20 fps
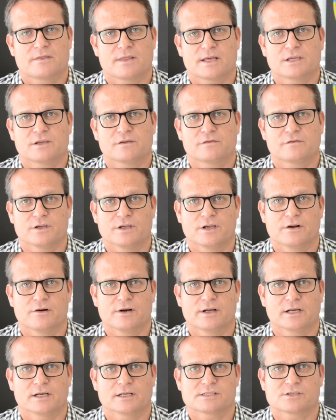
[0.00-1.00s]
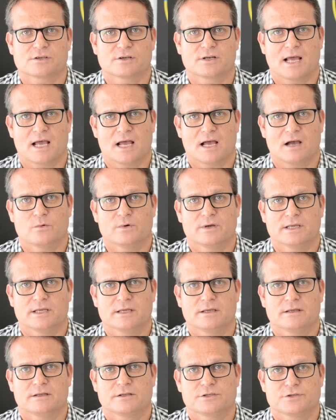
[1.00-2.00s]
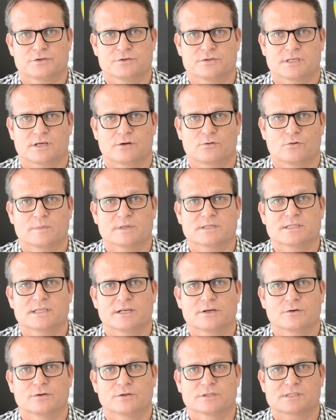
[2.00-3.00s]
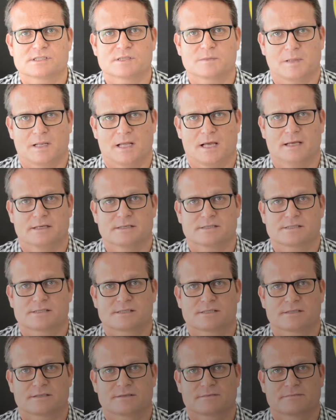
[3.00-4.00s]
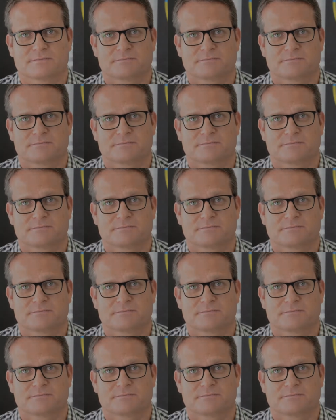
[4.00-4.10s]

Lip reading: Thank you for hearing us on how we choose our raw material suppliers.